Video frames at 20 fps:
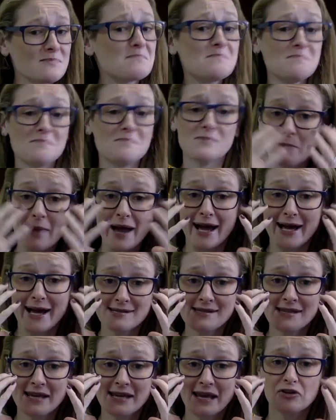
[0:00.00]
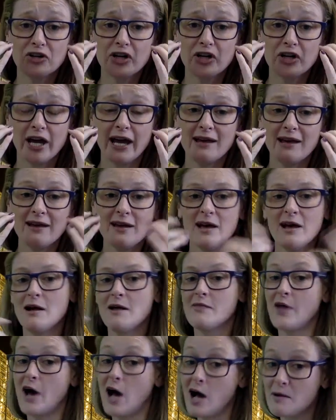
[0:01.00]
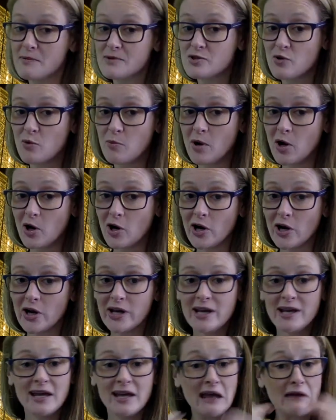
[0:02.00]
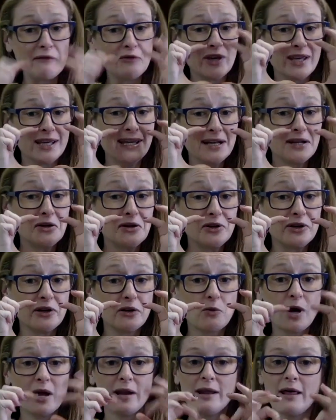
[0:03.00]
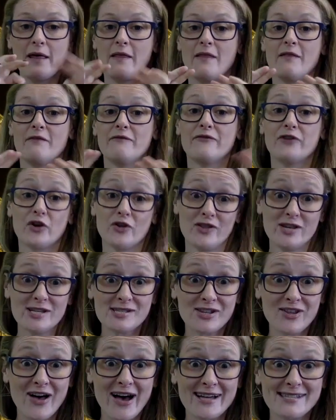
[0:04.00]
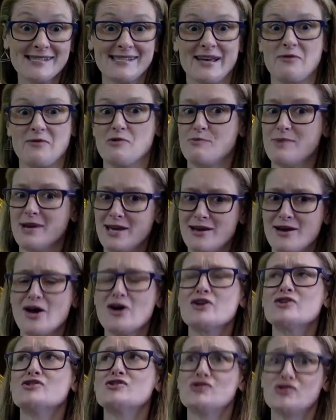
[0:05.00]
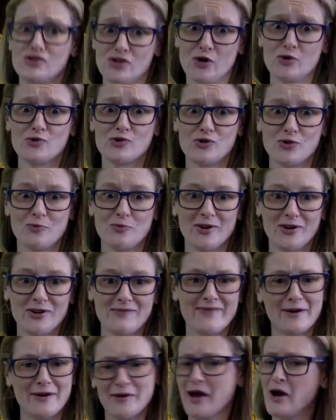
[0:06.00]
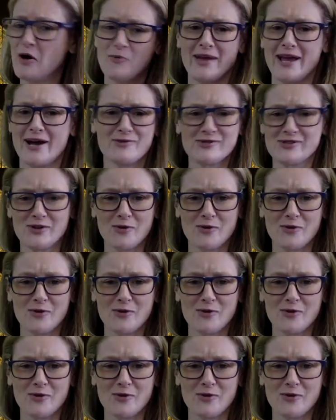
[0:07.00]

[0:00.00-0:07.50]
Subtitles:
your mask every day. The optional part, if you can get a clear one, for this class, that would be so super. That would help me out so